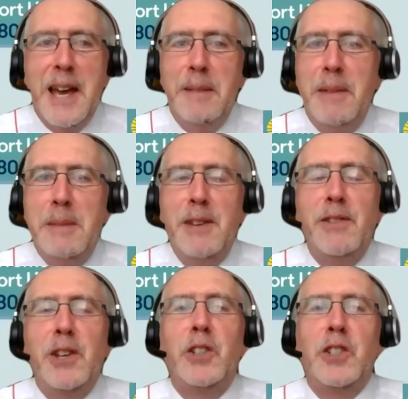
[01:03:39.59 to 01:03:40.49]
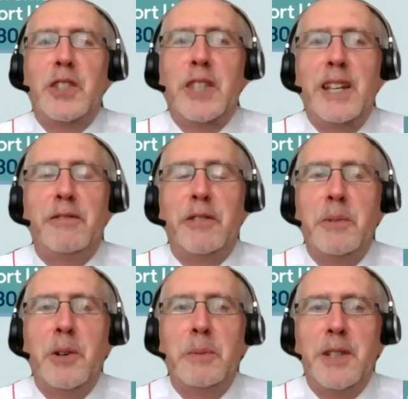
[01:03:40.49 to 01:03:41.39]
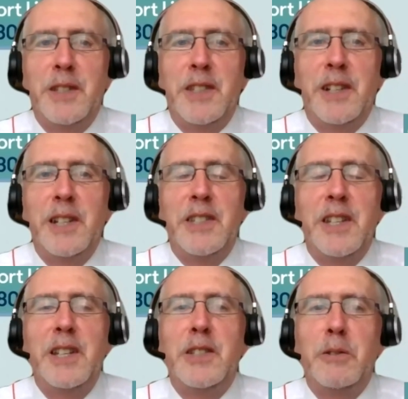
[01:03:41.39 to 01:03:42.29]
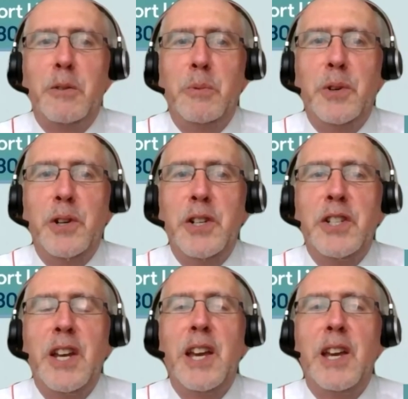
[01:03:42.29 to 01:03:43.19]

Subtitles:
And maybe if you could just think for a moment in silence, is there a word